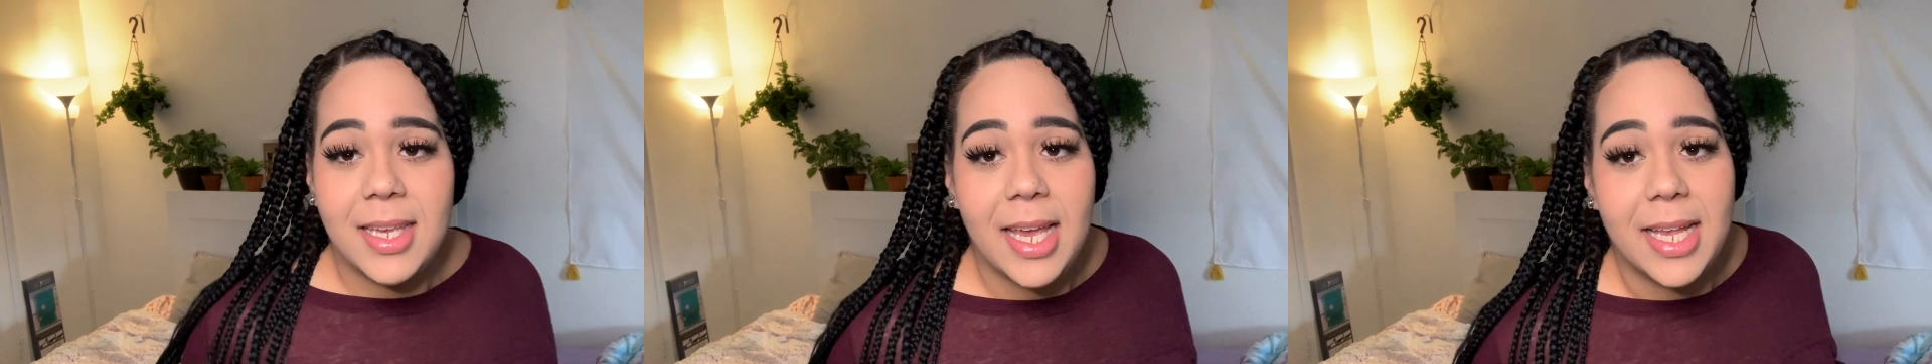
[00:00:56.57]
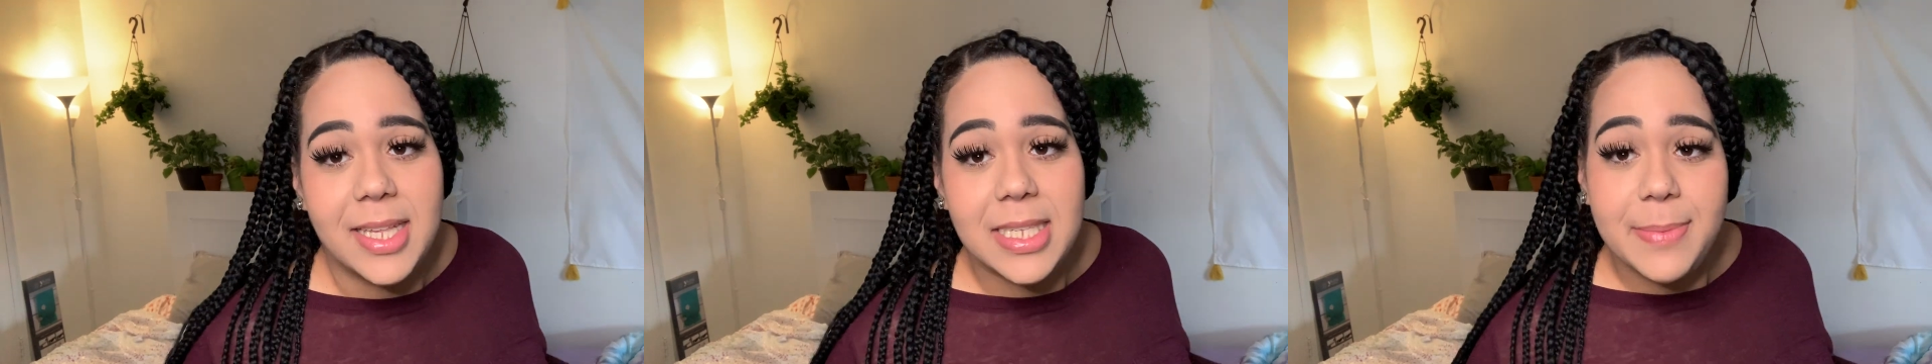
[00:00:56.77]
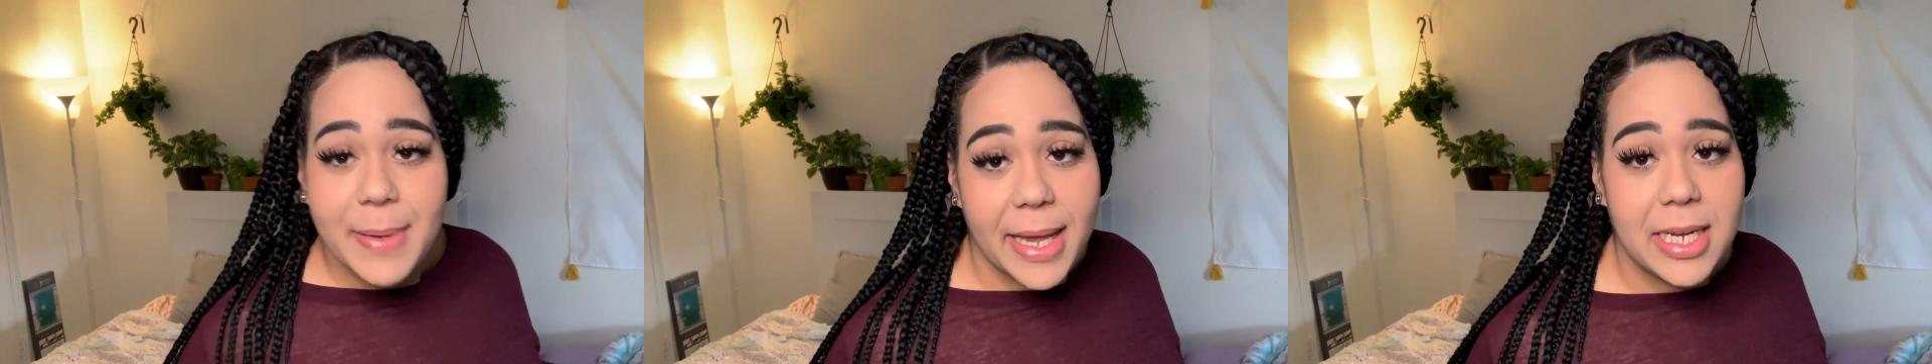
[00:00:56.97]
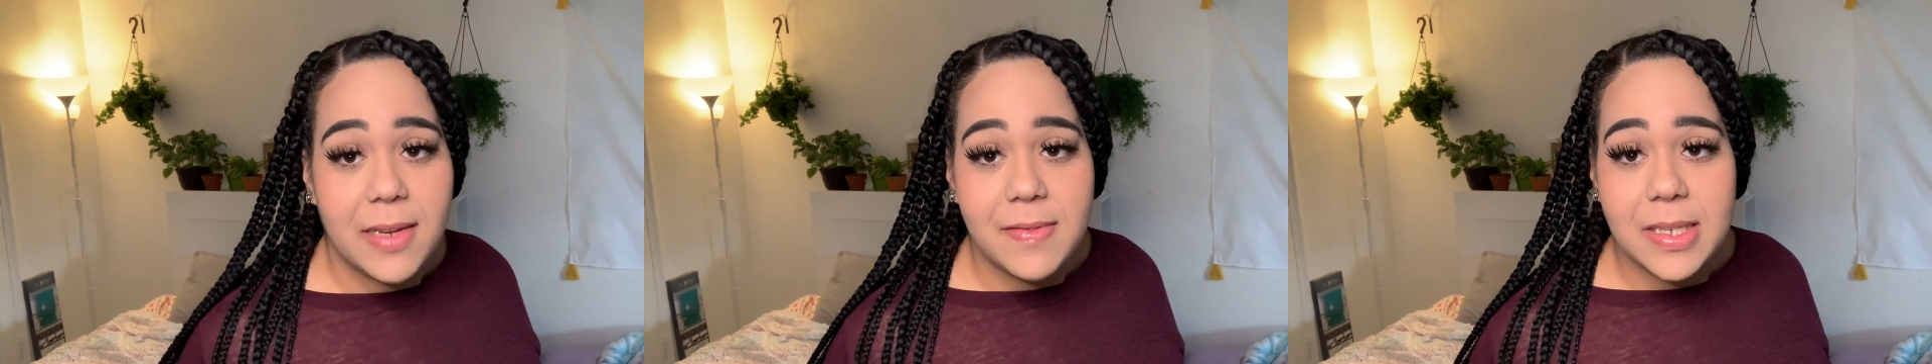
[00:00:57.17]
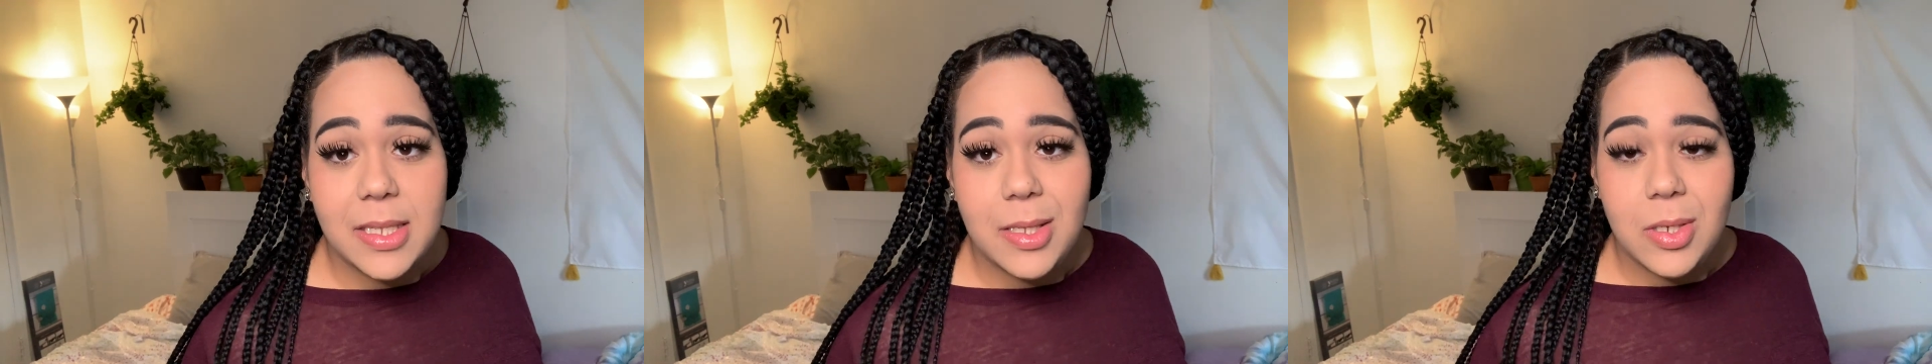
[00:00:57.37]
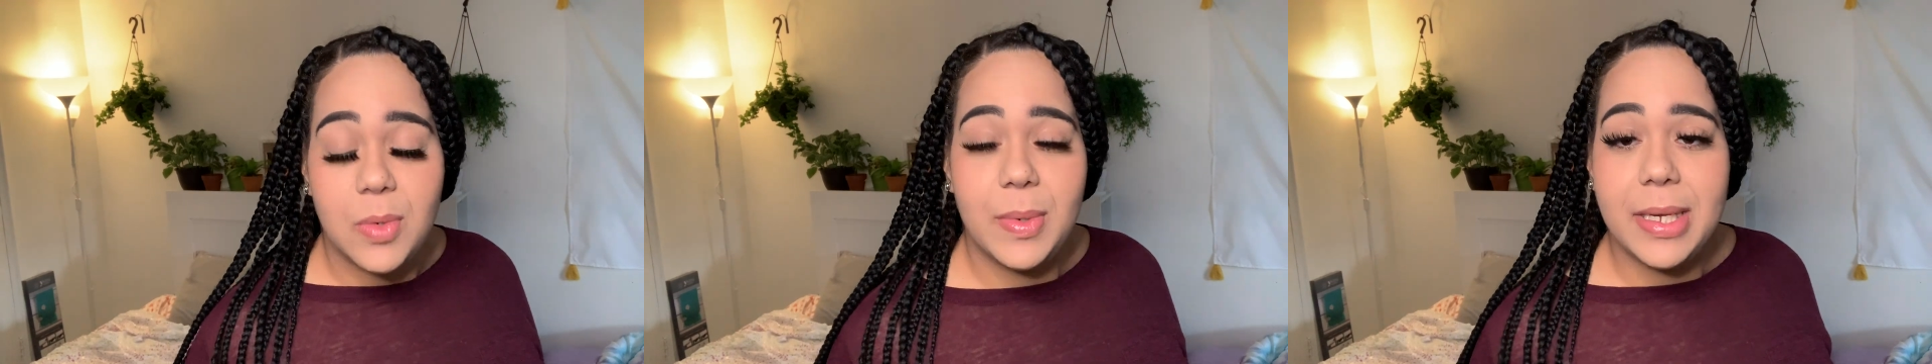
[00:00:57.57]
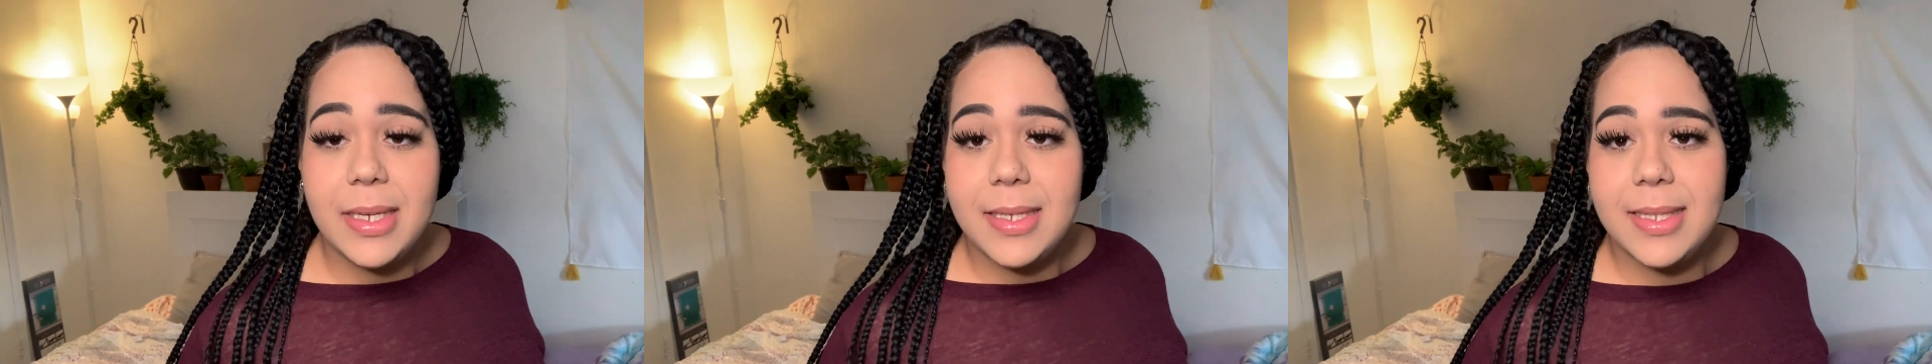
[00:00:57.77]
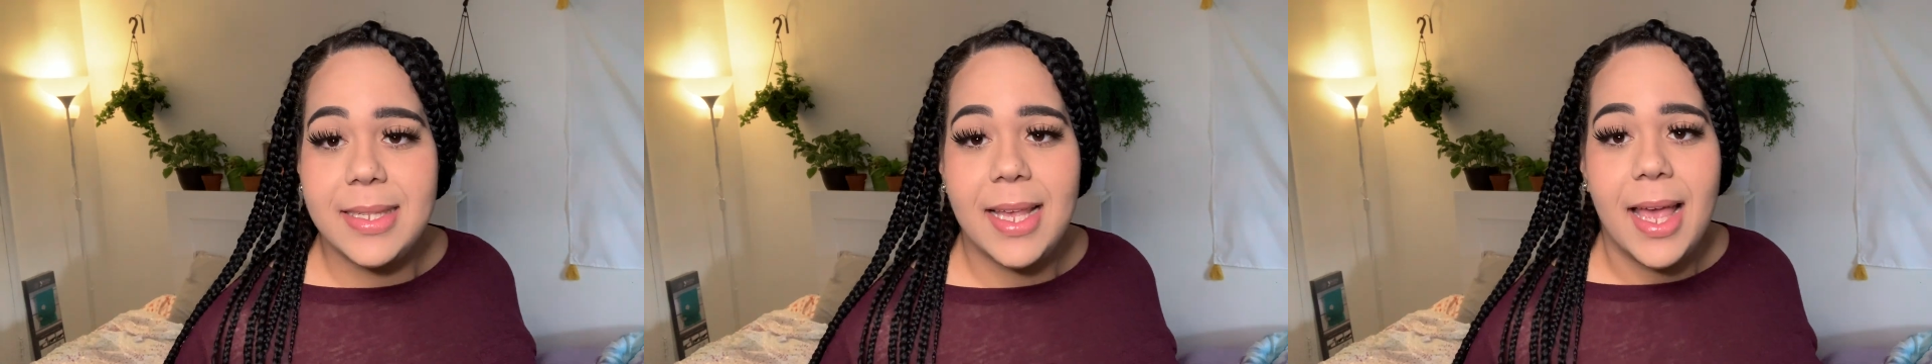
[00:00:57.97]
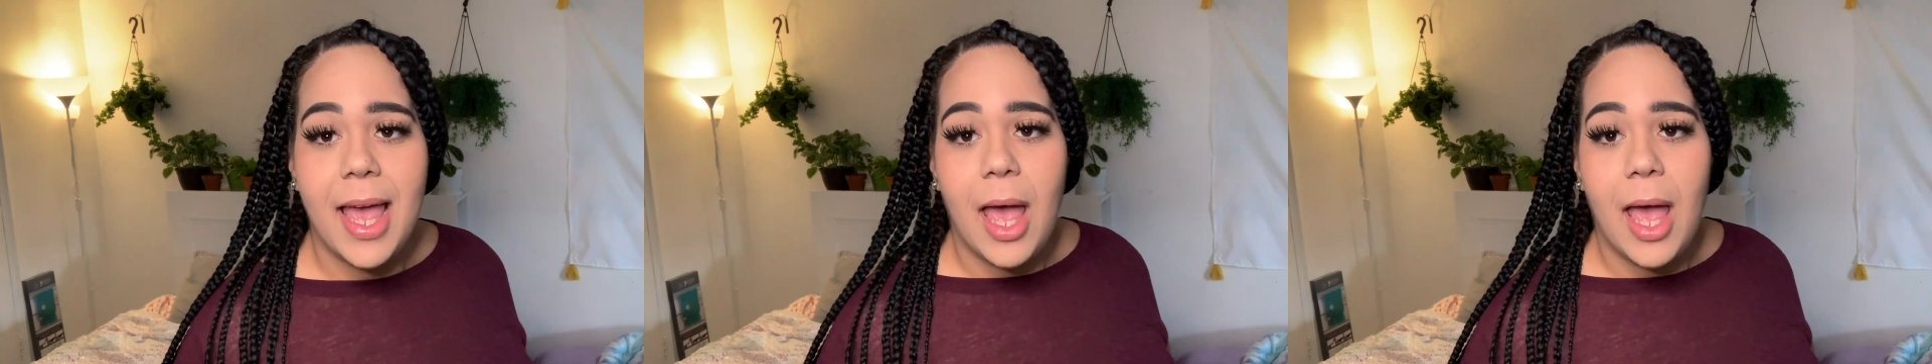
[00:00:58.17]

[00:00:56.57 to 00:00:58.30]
in the span of these 2 weeks,